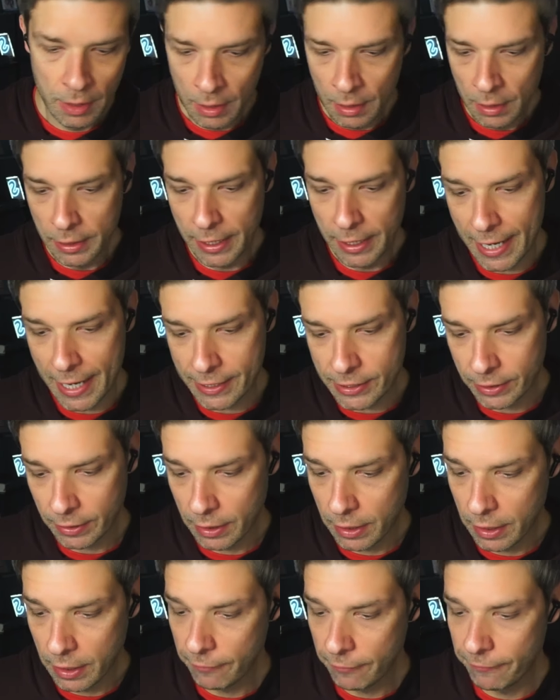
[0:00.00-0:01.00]
Yes.
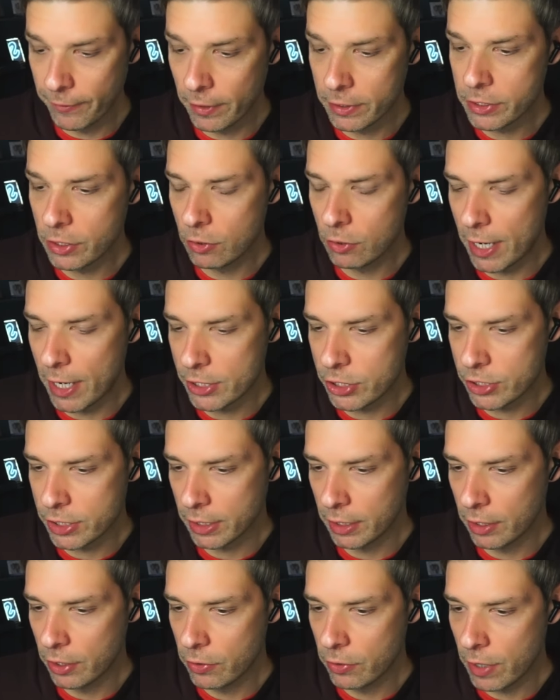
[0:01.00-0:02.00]
First
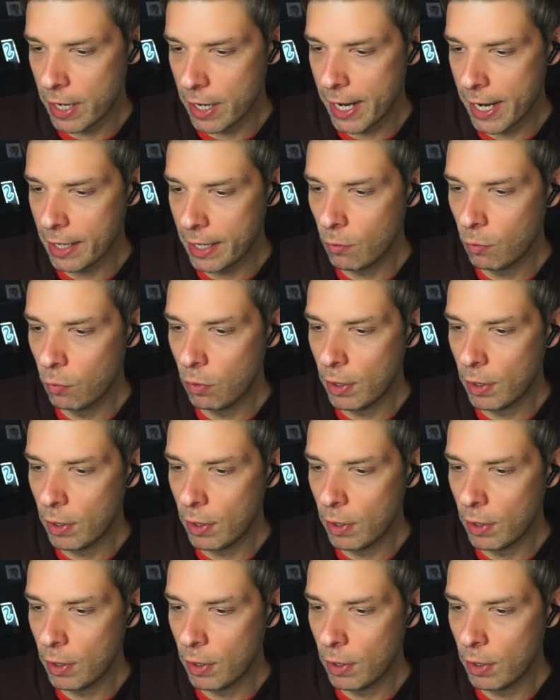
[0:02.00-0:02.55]
question, Craig, what